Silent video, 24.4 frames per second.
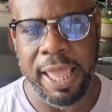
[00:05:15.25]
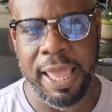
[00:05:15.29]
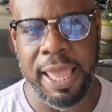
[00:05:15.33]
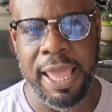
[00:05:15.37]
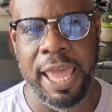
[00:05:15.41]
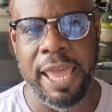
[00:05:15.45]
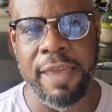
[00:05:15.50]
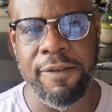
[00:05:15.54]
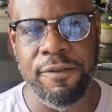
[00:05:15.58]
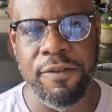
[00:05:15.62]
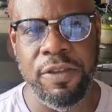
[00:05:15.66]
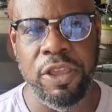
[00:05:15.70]

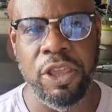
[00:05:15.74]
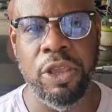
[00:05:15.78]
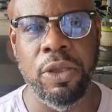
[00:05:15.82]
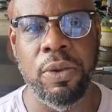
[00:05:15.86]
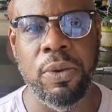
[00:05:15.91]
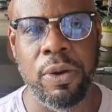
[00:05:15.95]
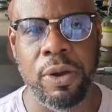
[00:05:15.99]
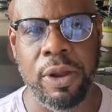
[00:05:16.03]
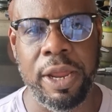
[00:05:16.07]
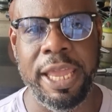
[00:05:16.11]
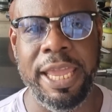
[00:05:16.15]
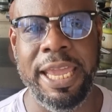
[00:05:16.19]
If
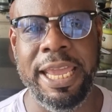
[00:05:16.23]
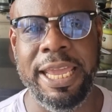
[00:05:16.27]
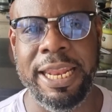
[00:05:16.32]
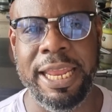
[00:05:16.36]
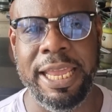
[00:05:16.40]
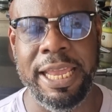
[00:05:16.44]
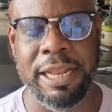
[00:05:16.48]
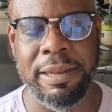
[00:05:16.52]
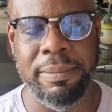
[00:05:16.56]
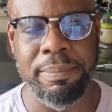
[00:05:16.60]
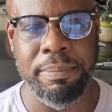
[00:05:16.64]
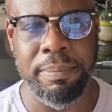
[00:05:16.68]
you are
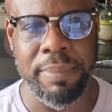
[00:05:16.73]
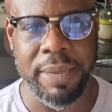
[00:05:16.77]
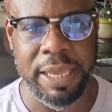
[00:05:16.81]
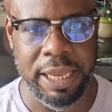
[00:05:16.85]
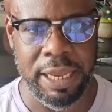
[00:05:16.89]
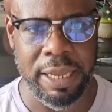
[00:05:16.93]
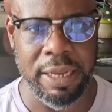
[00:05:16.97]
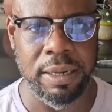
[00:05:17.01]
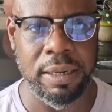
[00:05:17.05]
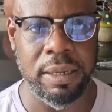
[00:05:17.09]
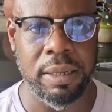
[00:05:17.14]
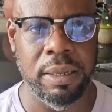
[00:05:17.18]
eating
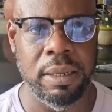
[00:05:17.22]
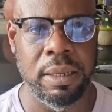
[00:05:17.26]
meat,